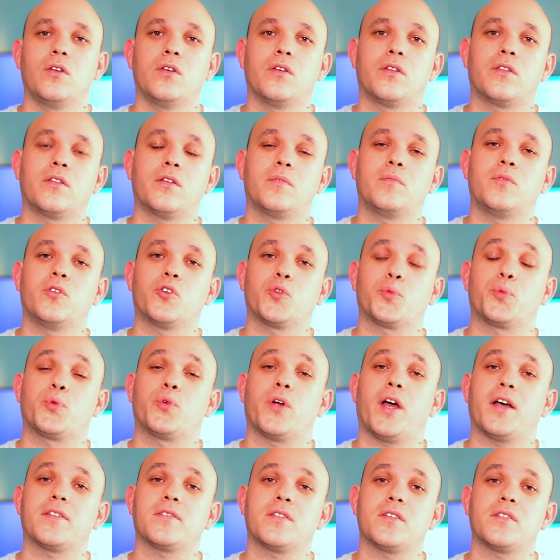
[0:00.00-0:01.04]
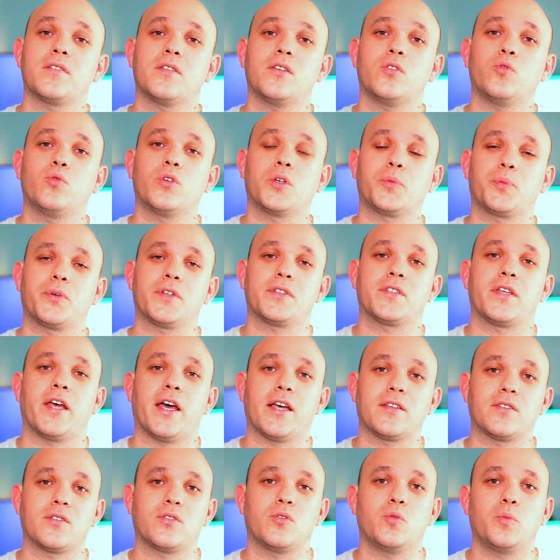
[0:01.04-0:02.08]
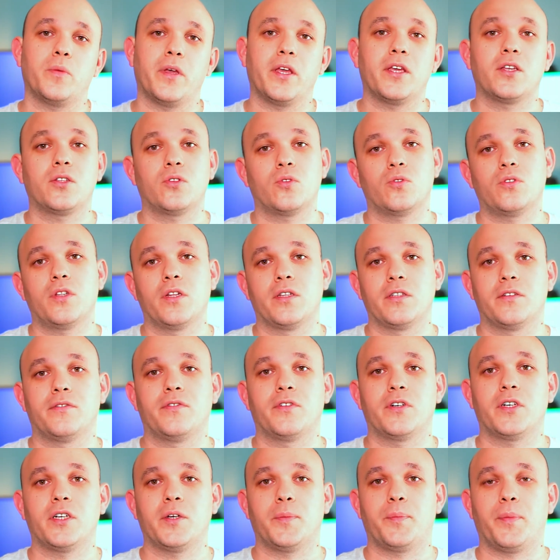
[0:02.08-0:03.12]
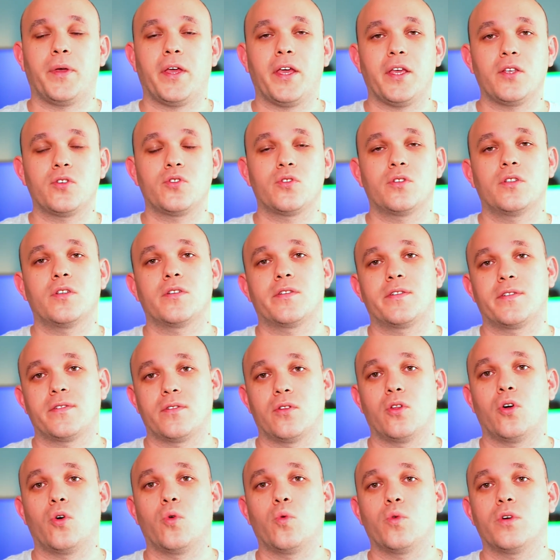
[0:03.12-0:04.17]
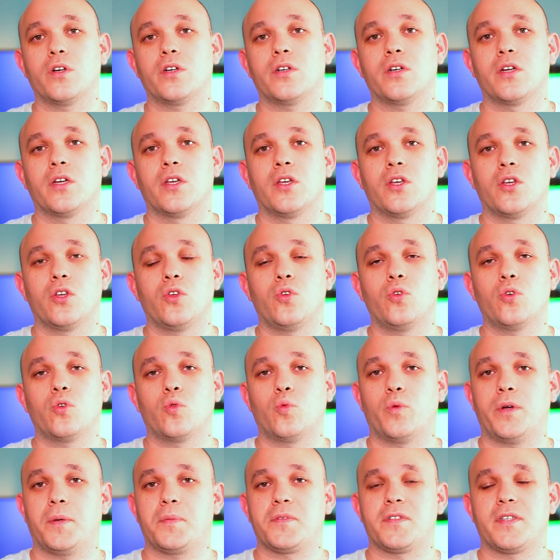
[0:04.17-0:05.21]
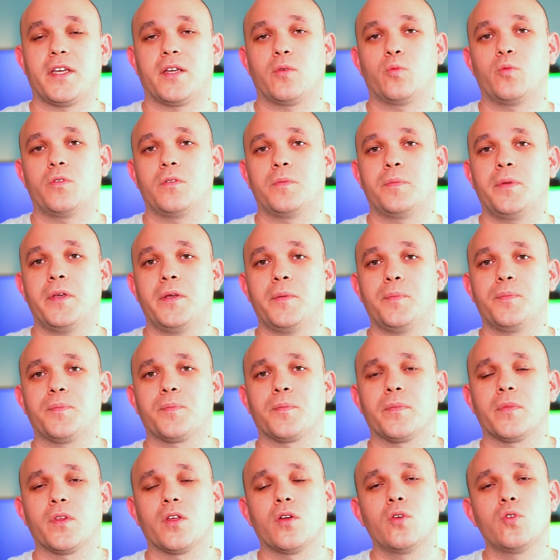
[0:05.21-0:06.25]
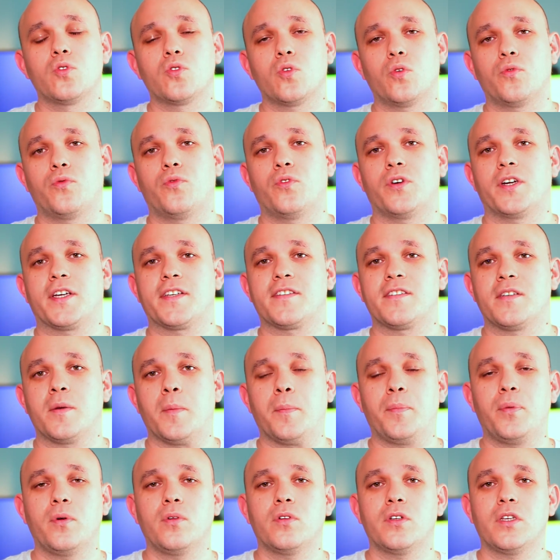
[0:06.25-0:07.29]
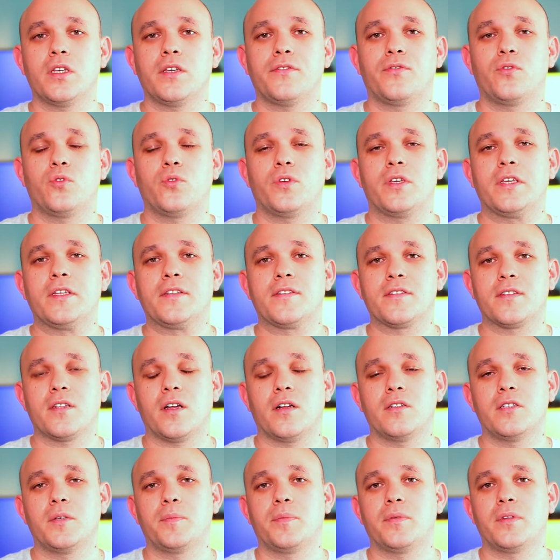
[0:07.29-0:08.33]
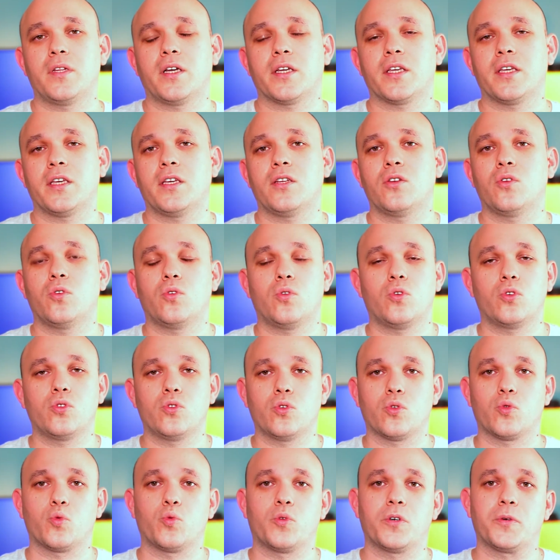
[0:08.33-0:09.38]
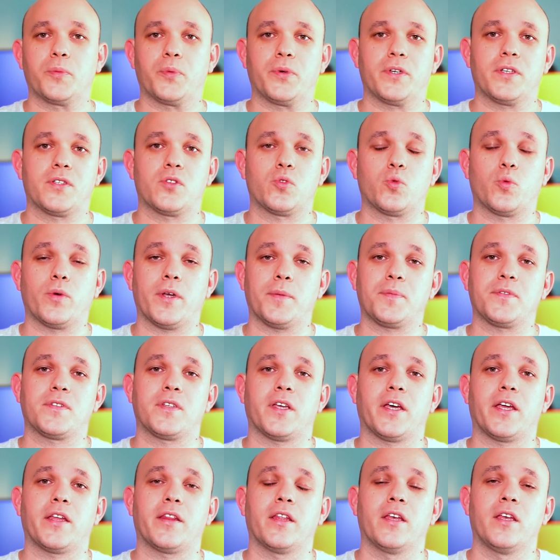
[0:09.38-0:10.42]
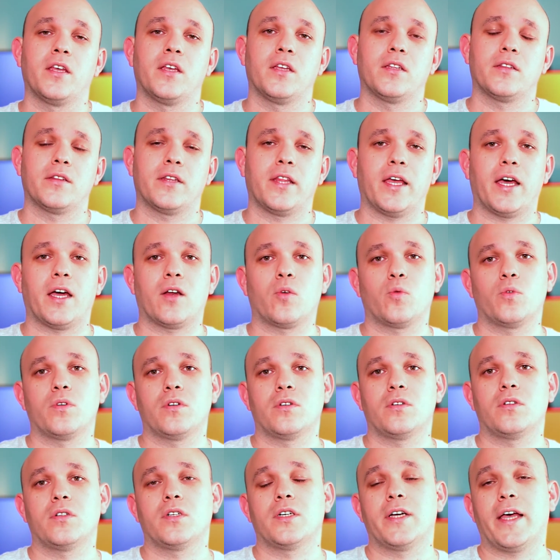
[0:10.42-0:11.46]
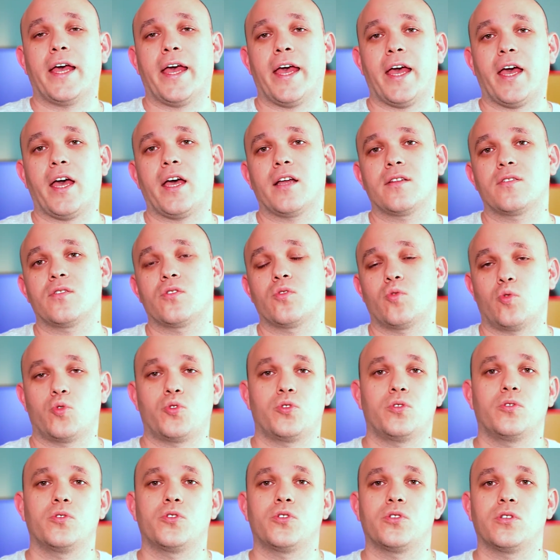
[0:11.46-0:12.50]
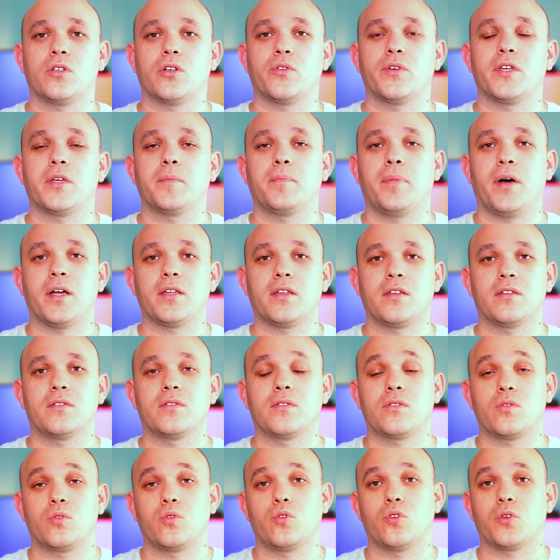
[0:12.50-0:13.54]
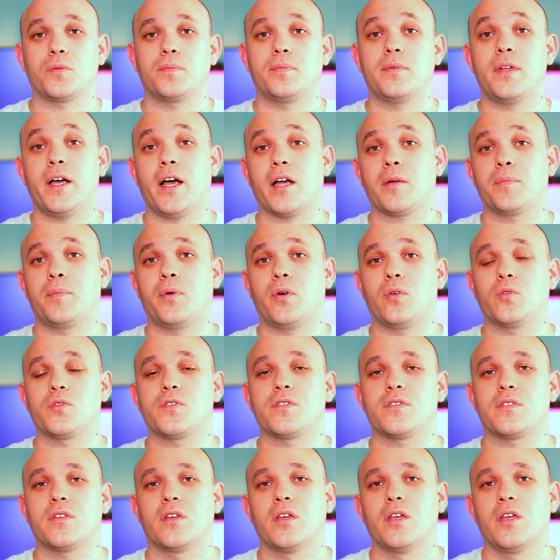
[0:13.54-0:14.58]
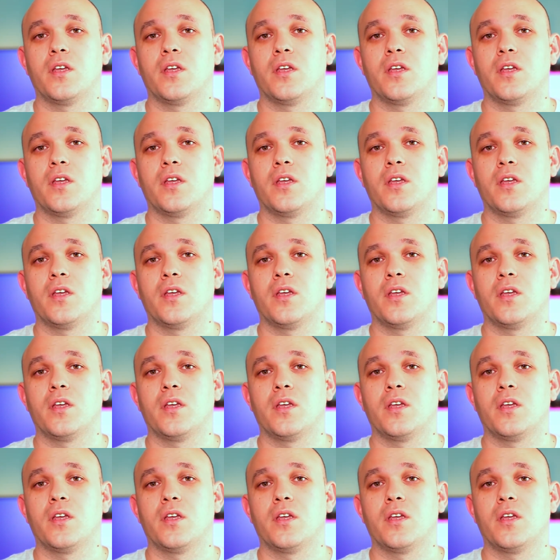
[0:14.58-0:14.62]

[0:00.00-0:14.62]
The more processing WordPress has to make to deliver a page, the slower your website will be. So for example, if you install a plugin on your WordPress website that will add social sharing buttons to your blog posts,